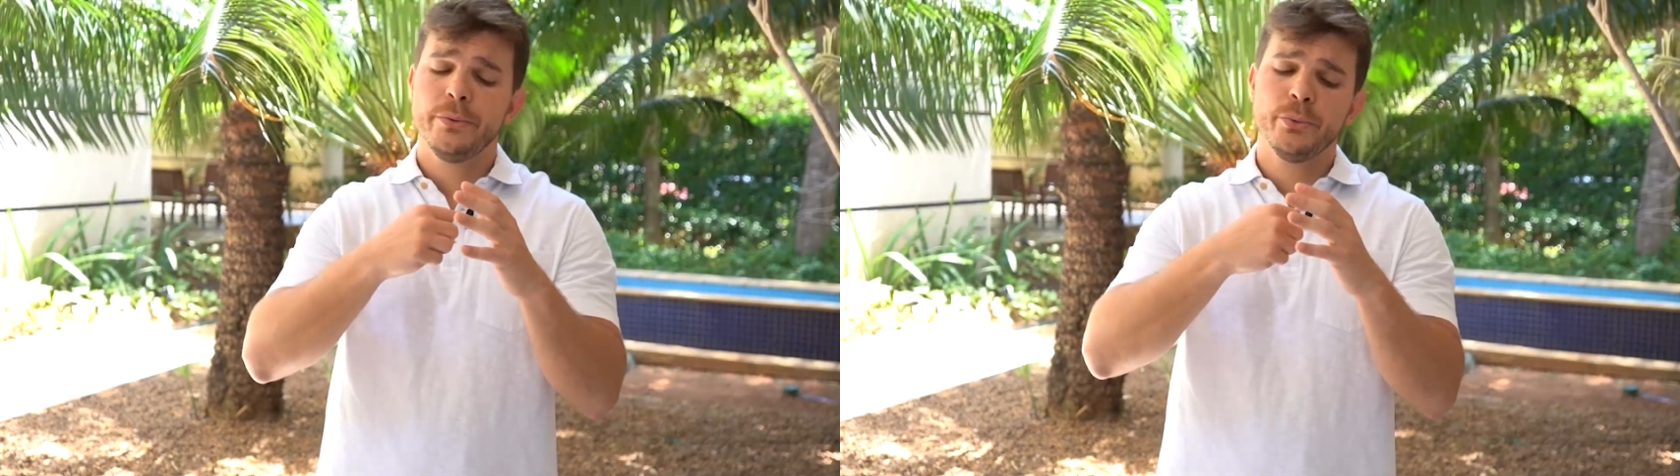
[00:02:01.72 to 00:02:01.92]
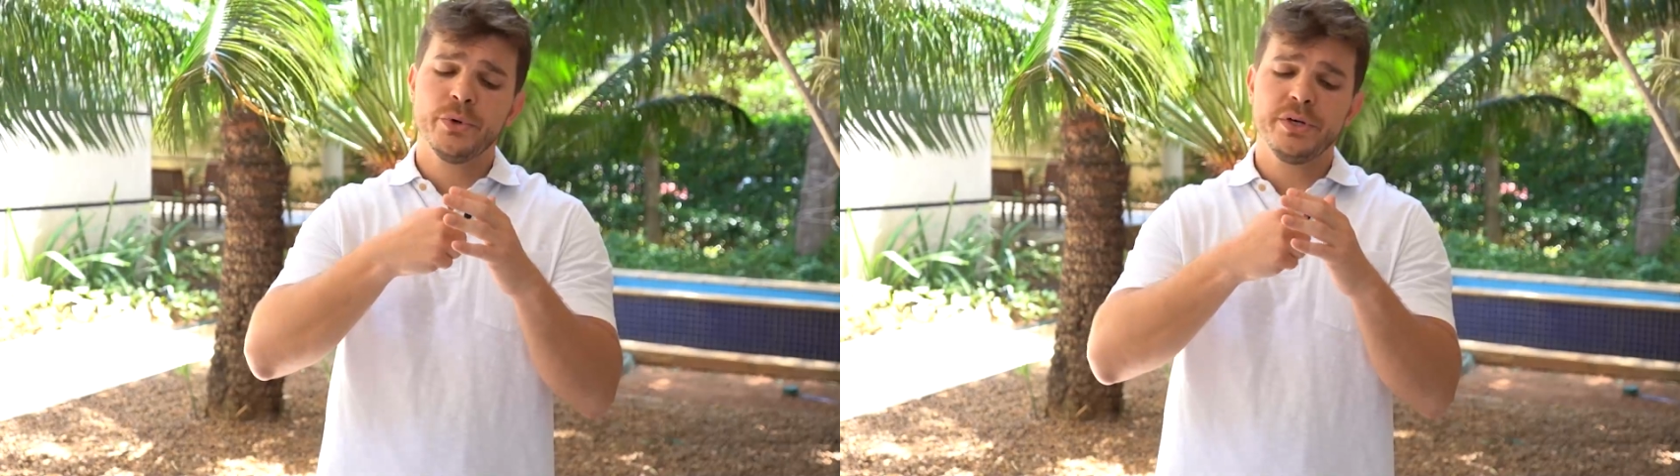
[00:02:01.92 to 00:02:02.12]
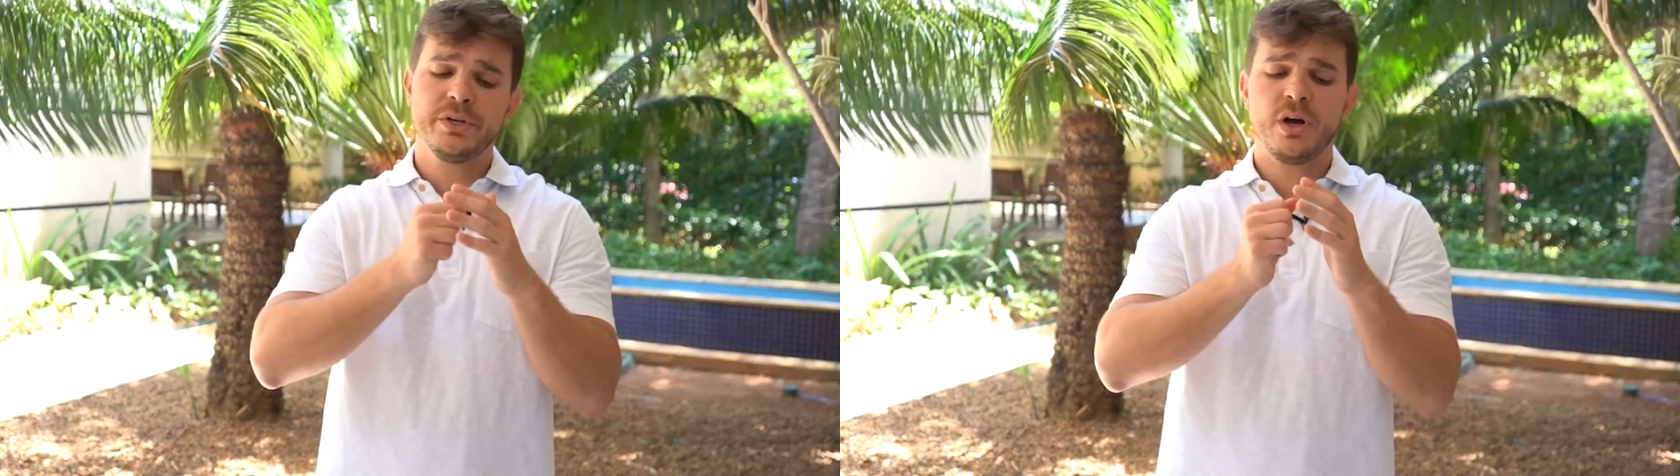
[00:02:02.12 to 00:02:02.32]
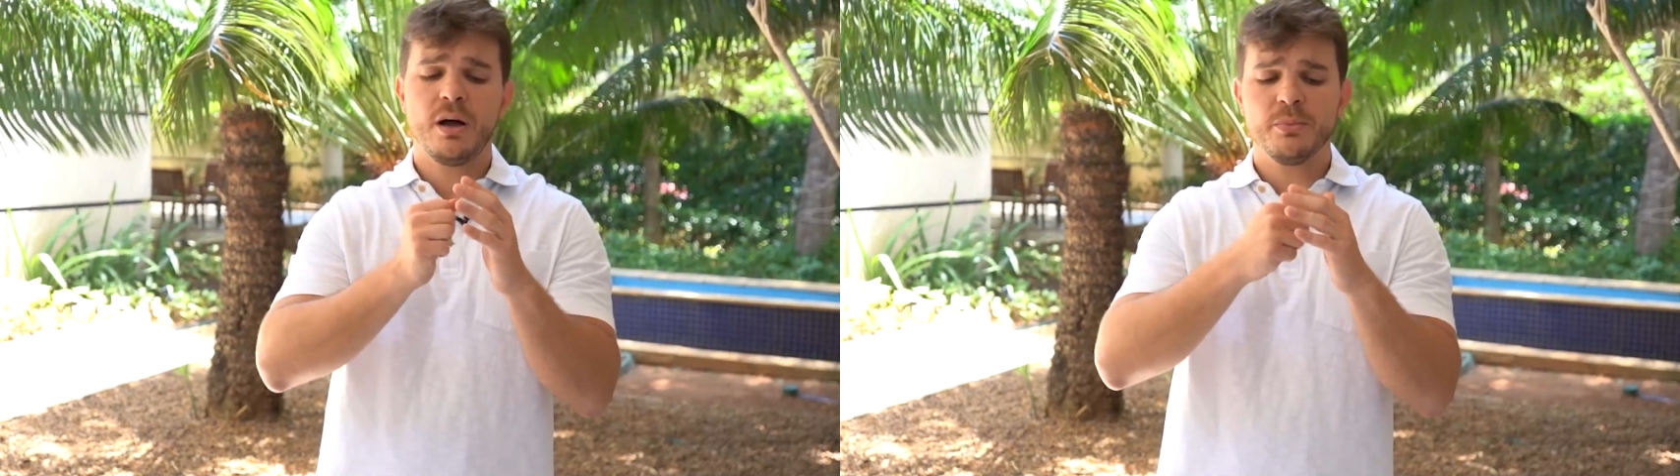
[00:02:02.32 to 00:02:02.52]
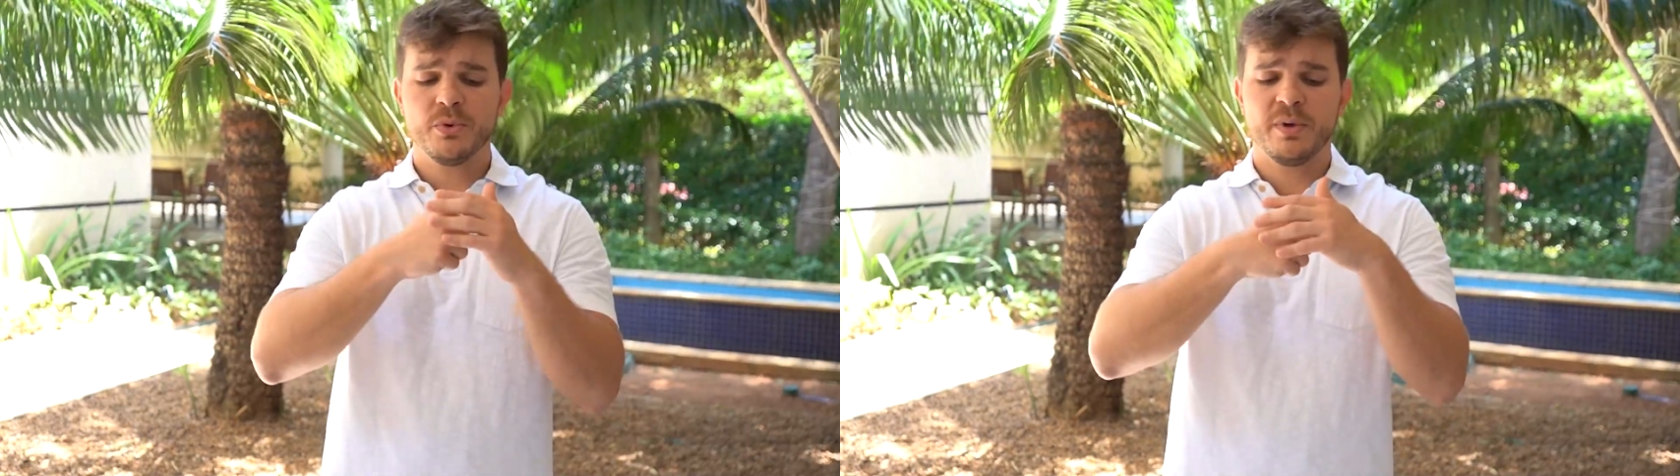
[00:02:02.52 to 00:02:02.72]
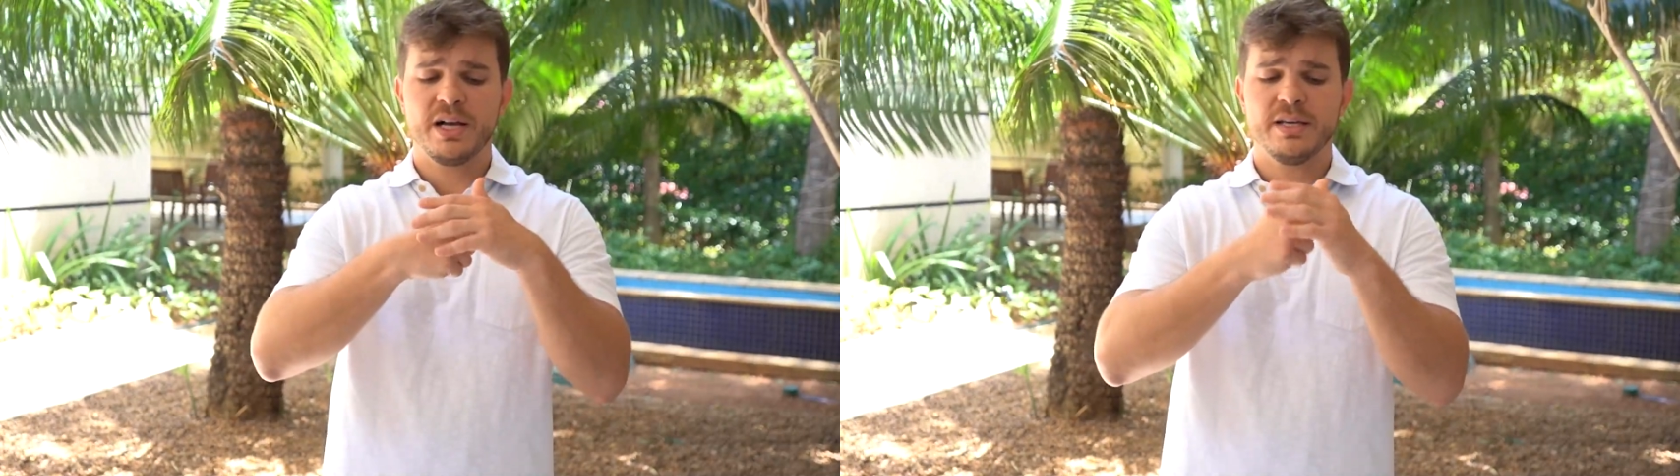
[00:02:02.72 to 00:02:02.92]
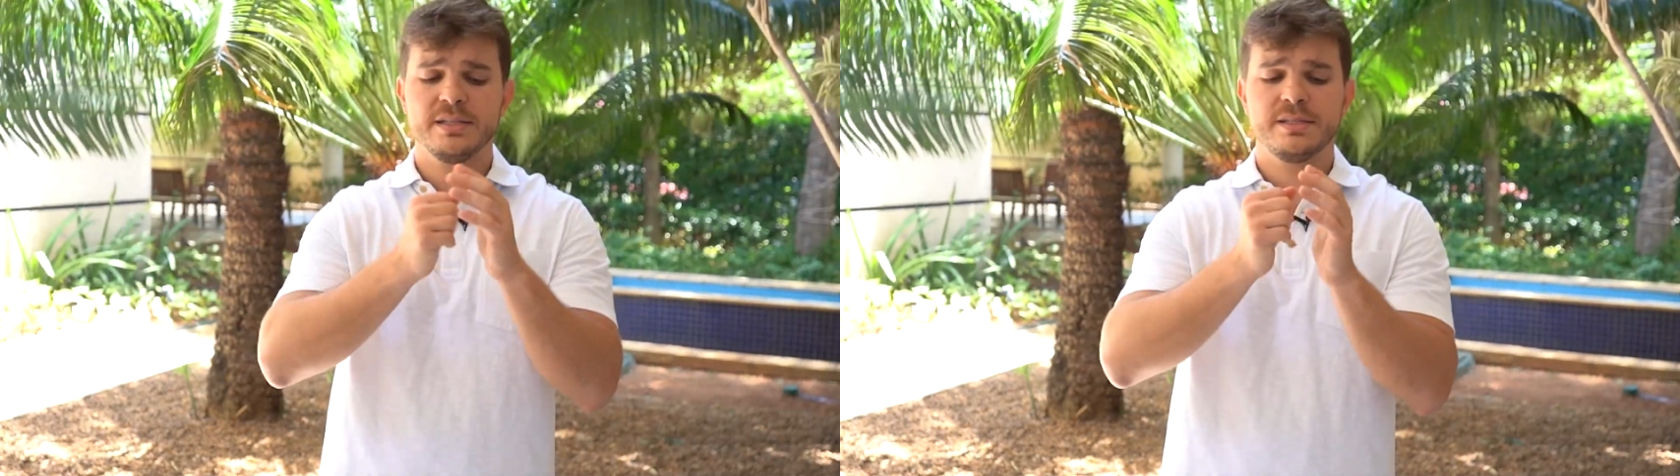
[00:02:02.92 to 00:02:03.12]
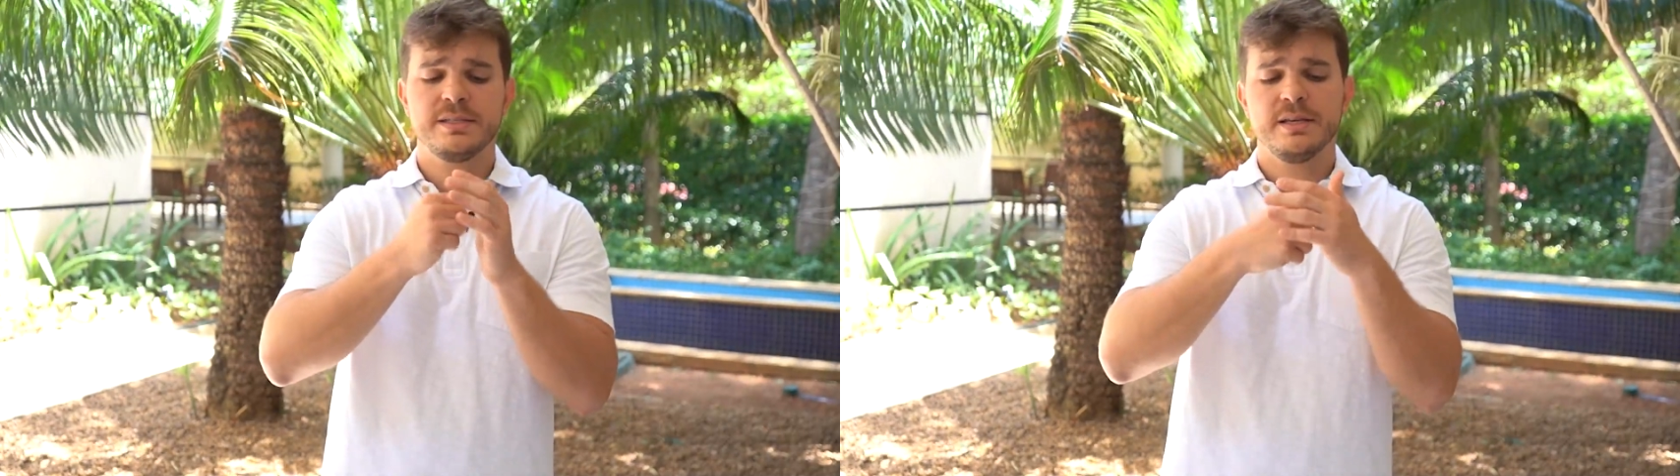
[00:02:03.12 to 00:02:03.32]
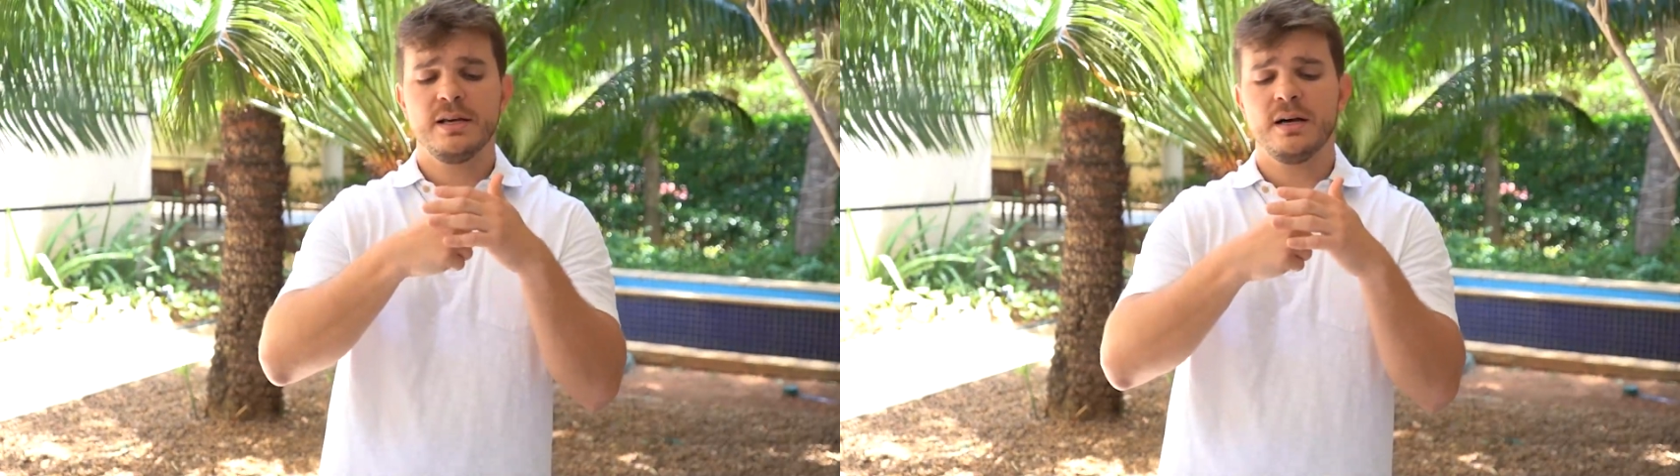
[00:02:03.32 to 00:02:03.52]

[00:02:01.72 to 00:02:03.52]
would compromise